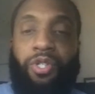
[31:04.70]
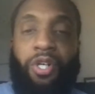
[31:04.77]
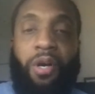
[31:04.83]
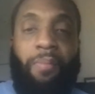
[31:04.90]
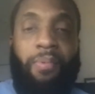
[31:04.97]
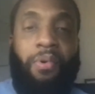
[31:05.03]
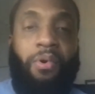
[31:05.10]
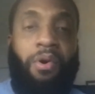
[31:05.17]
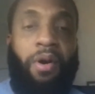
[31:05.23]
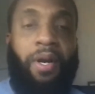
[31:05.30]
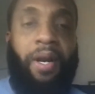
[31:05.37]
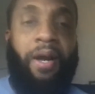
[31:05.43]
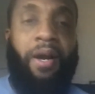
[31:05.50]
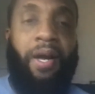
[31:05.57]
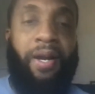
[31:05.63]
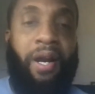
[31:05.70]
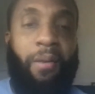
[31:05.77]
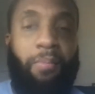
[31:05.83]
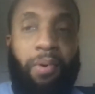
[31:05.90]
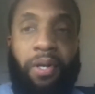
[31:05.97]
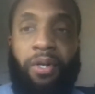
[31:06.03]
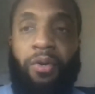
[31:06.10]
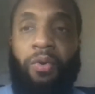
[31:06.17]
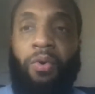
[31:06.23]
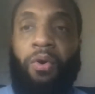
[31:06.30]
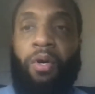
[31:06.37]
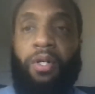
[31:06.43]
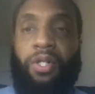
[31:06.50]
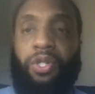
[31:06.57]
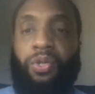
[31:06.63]
jump on and I'll bring you
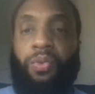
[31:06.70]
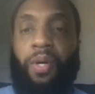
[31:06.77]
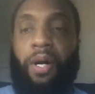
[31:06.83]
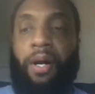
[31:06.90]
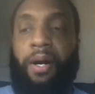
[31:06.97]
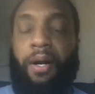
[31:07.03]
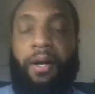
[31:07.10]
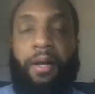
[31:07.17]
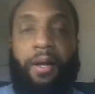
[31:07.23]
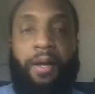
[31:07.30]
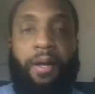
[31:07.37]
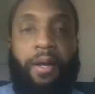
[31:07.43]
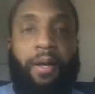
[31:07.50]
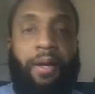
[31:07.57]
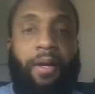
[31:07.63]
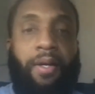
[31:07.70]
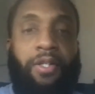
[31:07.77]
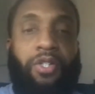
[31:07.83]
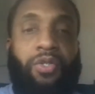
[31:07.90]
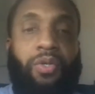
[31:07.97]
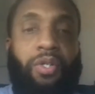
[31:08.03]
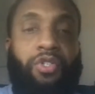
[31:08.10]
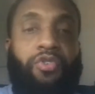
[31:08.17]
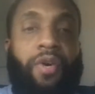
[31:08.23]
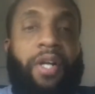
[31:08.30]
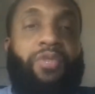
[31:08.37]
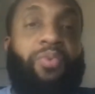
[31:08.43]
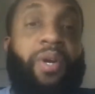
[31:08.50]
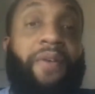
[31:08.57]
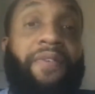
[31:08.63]
on to
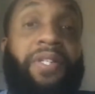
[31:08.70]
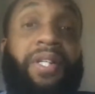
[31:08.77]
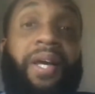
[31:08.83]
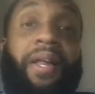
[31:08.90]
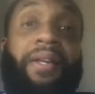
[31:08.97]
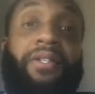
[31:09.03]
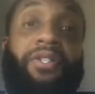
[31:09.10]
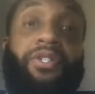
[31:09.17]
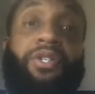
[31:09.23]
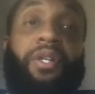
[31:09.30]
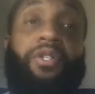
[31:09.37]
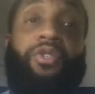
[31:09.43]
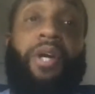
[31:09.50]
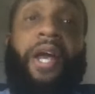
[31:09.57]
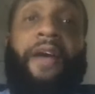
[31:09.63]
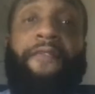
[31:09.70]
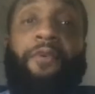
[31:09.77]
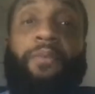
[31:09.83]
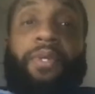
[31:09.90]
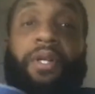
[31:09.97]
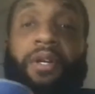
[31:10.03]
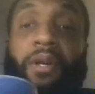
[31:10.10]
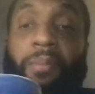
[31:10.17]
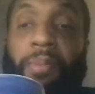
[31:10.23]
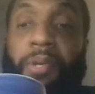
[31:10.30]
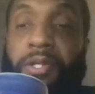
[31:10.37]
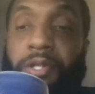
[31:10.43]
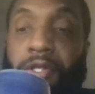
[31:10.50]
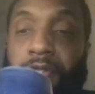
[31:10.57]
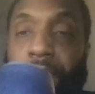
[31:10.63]
address whatever challenges that you're having within your
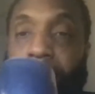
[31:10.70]
business.